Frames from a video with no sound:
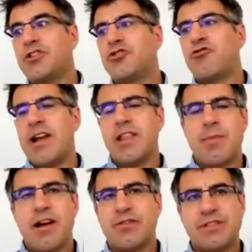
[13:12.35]
train
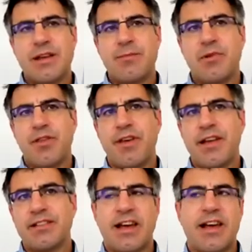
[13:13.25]
them how to assemble
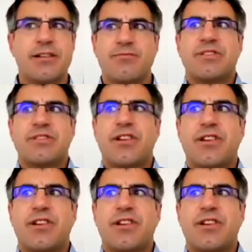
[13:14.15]
things and